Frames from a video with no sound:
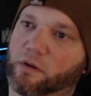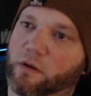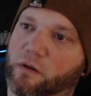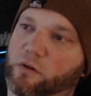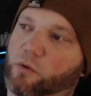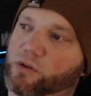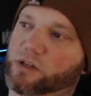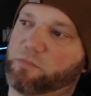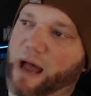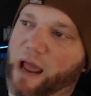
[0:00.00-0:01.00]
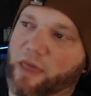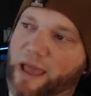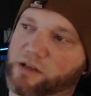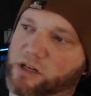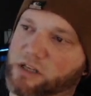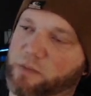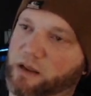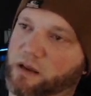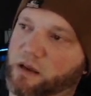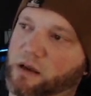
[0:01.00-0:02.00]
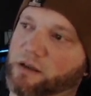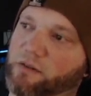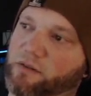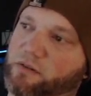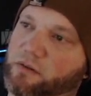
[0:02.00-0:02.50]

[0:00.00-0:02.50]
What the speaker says: So we'll just buy that just because.